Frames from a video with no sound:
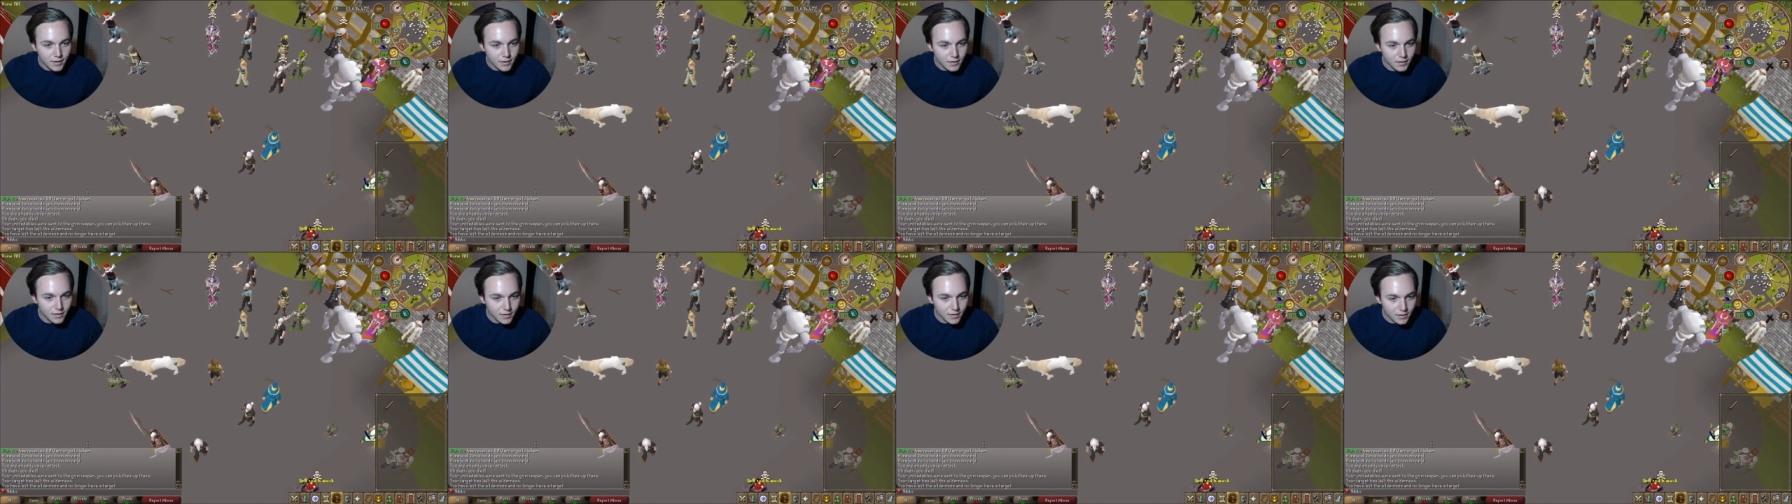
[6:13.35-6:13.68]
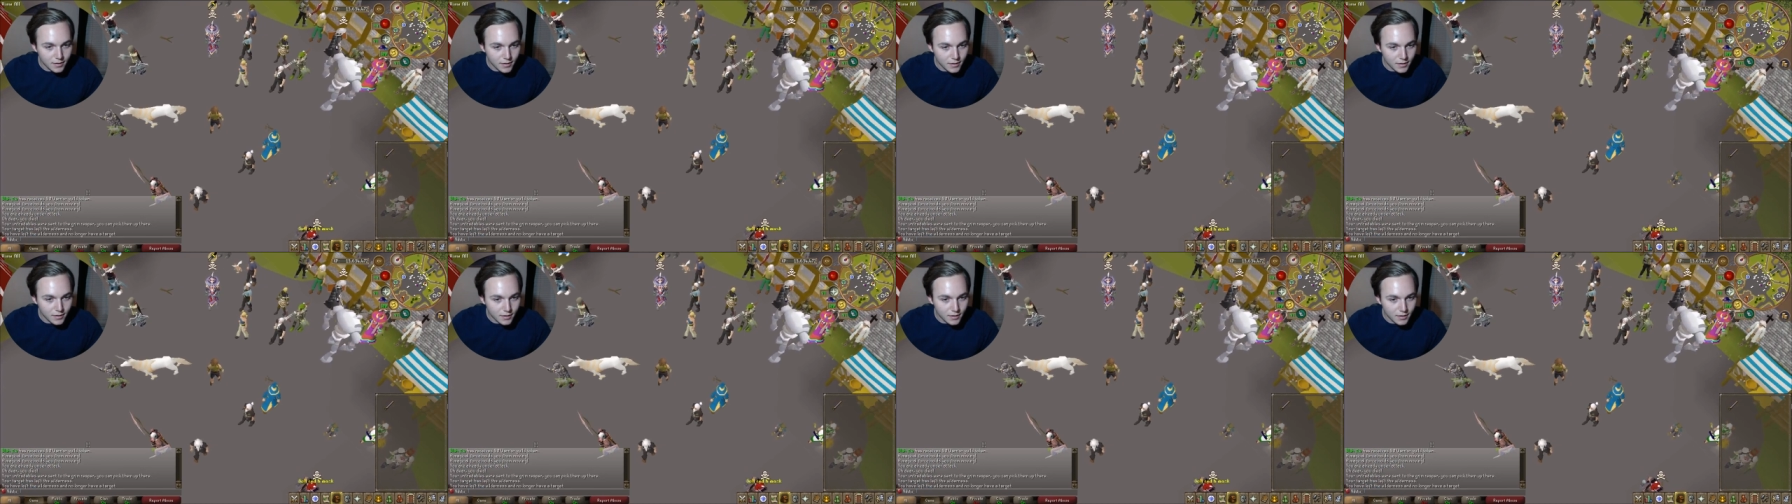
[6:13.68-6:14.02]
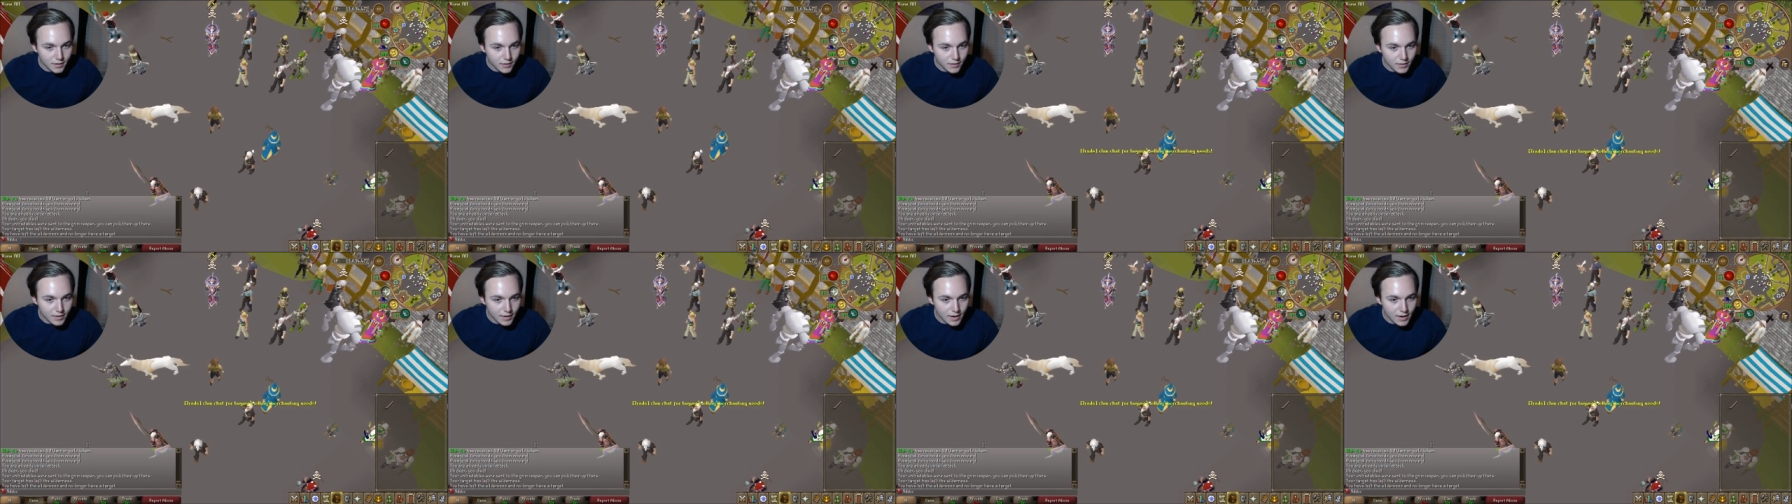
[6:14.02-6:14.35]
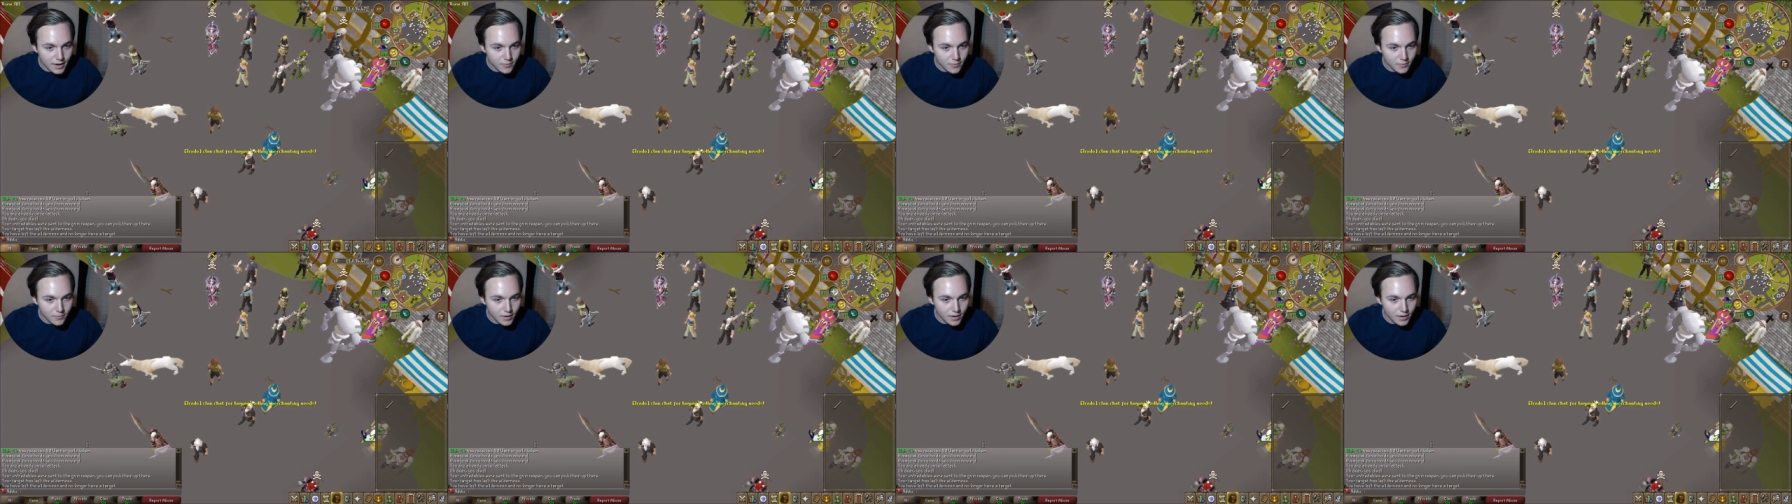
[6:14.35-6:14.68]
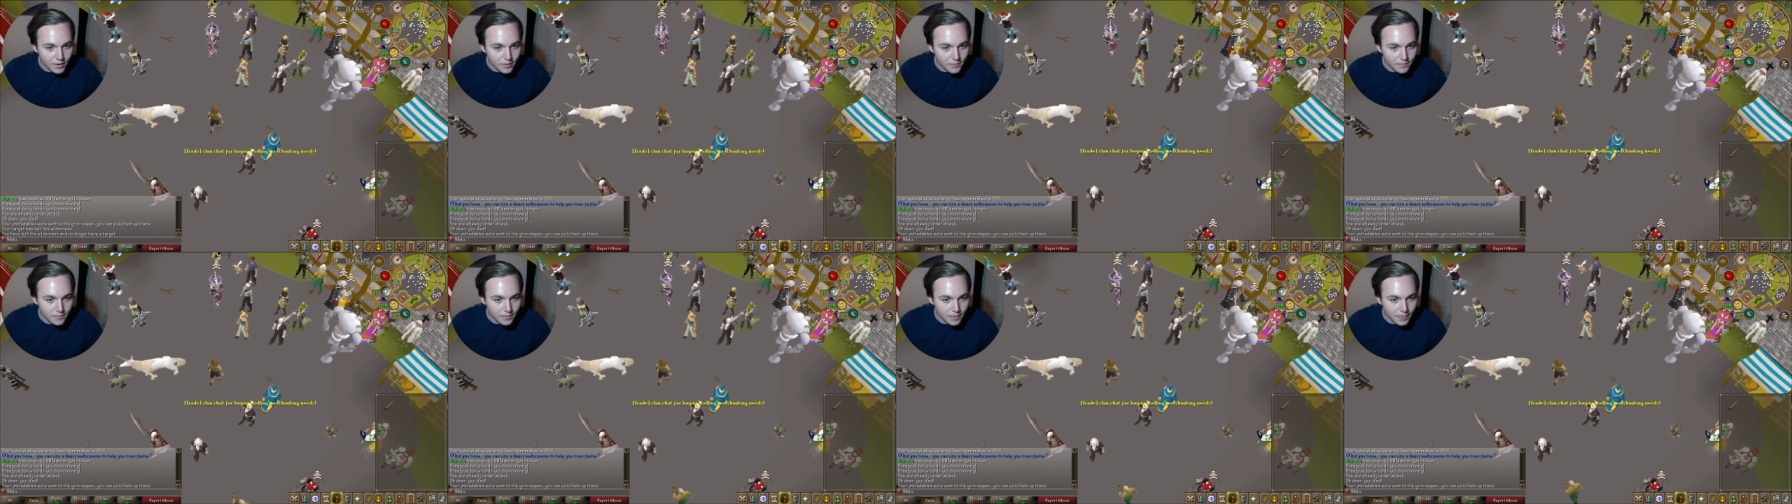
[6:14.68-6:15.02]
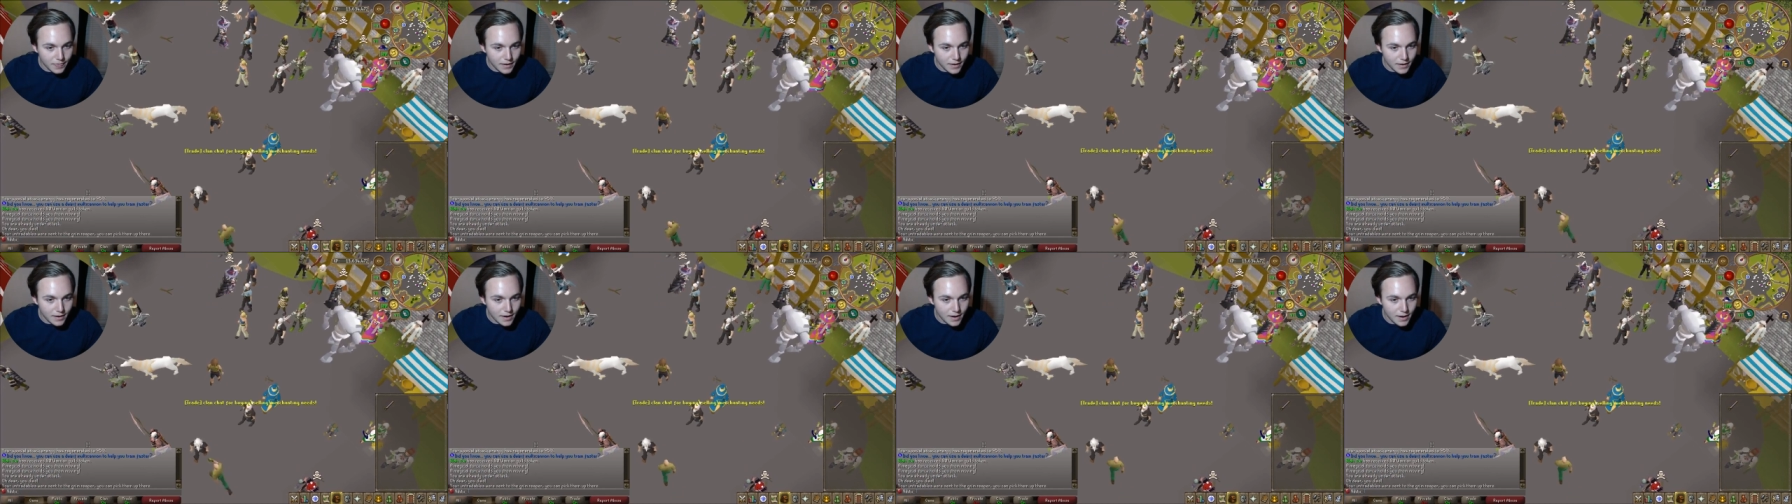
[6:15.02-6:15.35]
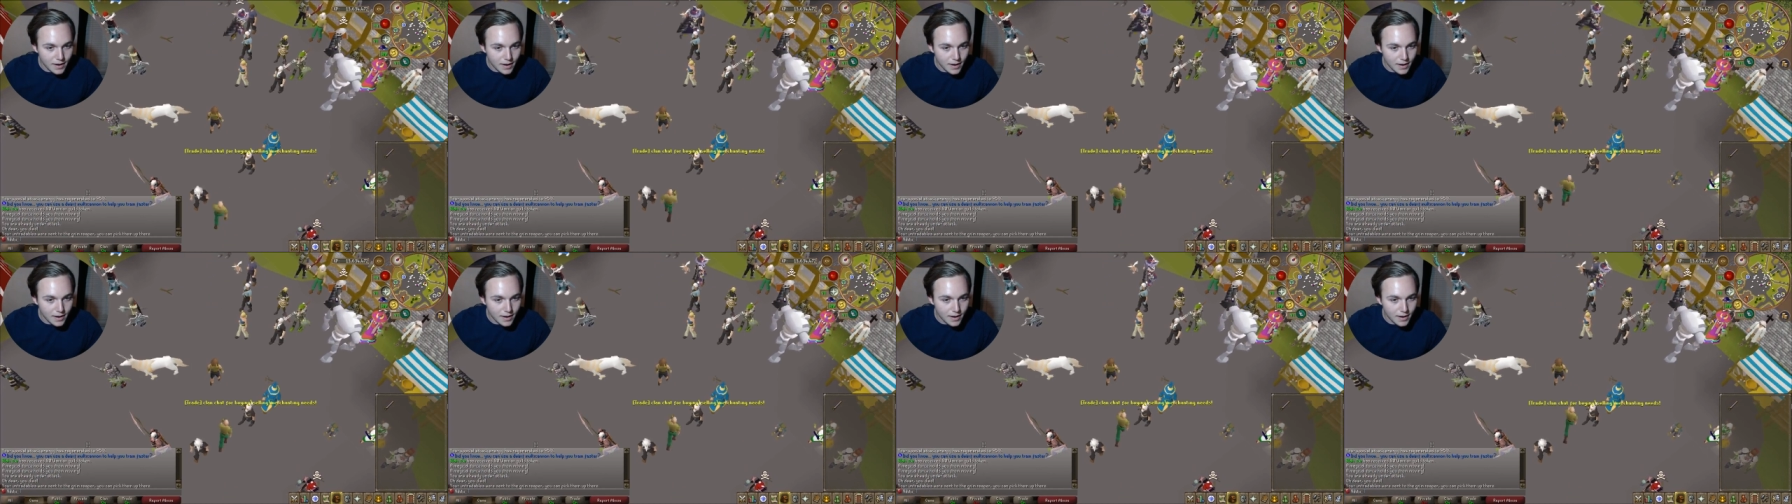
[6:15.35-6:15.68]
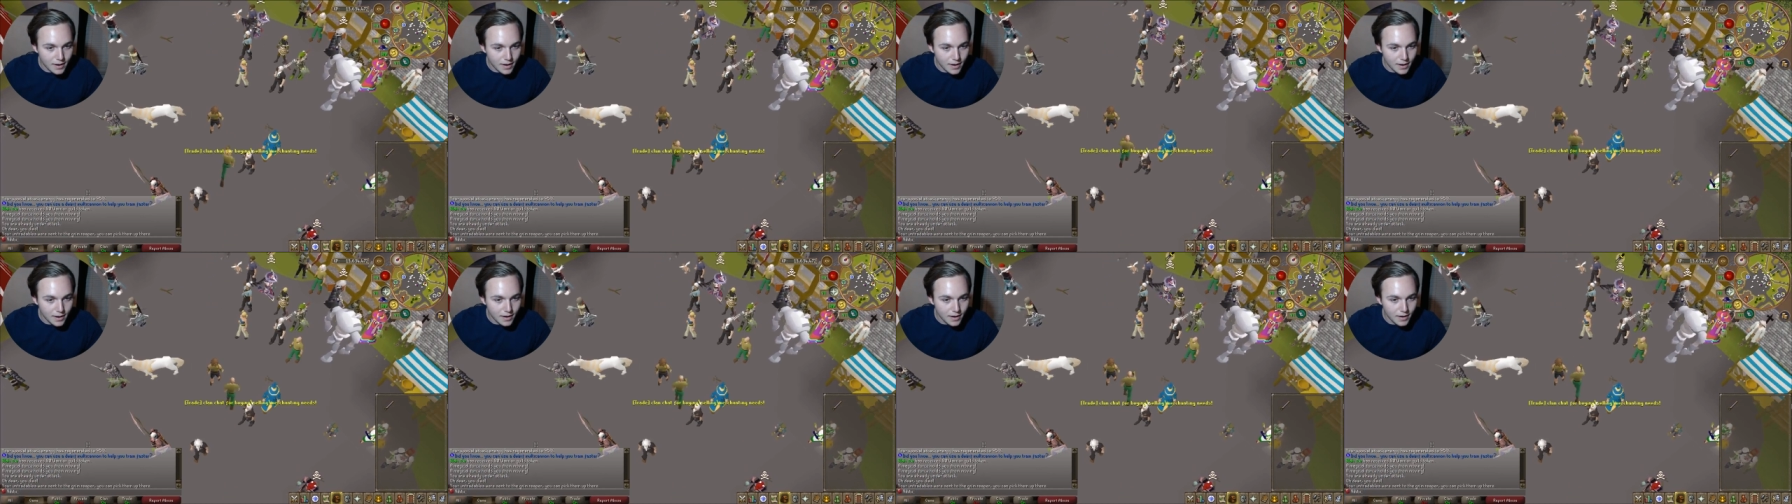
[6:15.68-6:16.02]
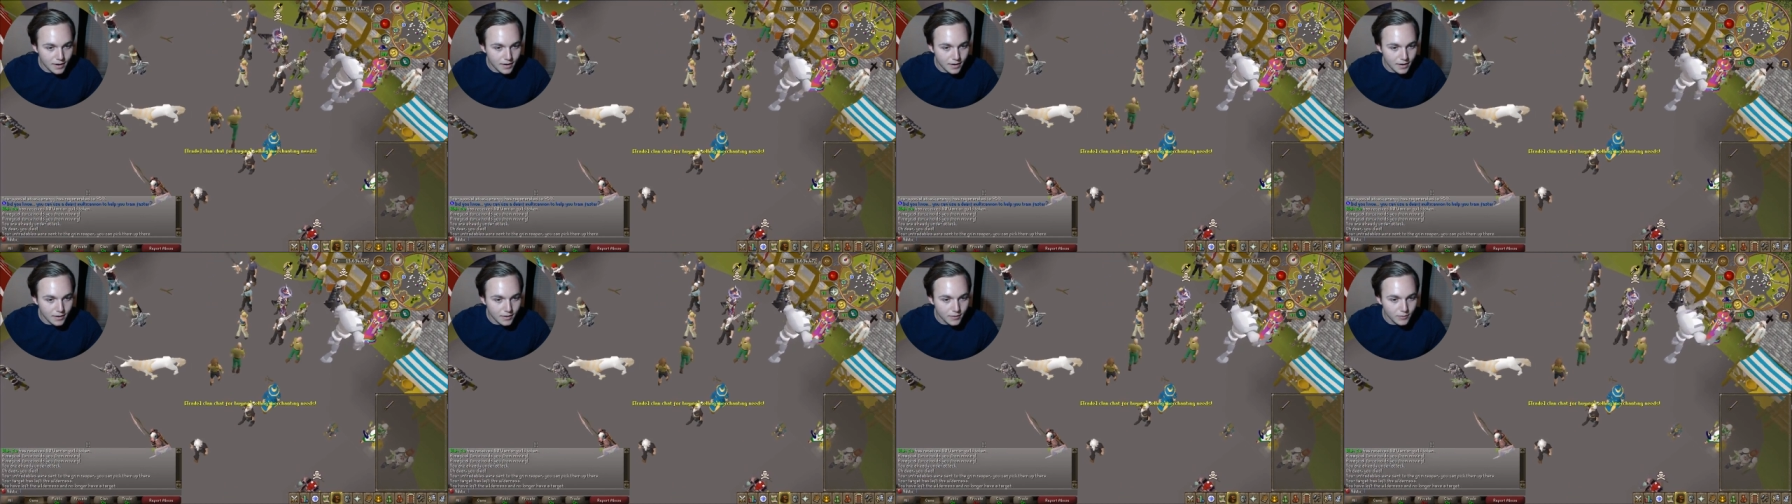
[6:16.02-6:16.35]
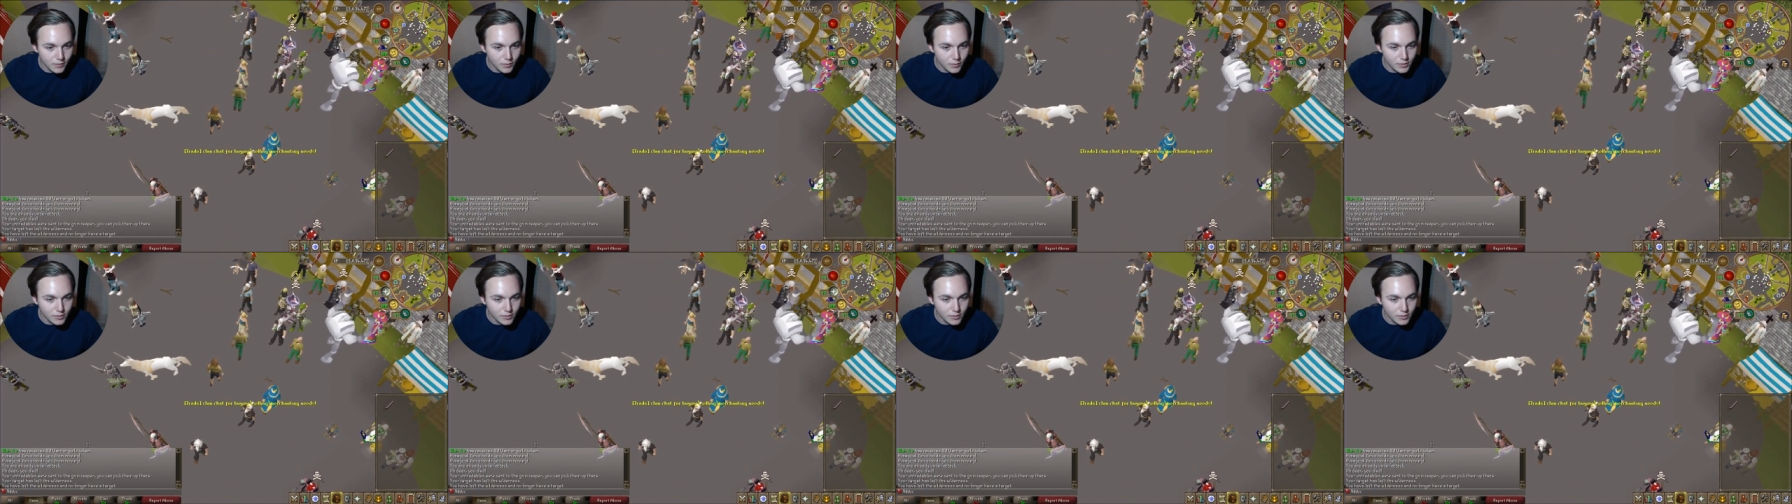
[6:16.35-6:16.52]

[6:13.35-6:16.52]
Uh, okay, well, uh,